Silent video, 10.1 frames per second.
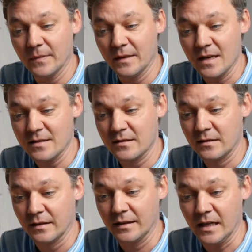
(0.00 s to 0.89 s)

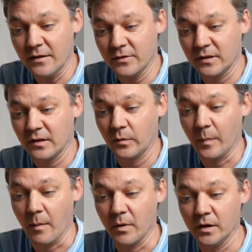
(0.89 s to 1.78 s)
this gives the
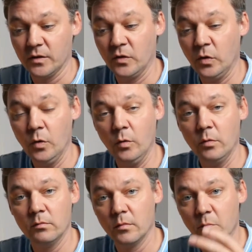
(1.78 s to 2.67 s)
spammer
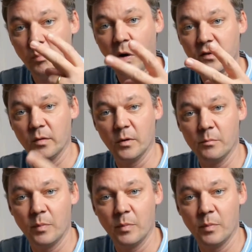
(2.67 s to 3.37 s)
two possible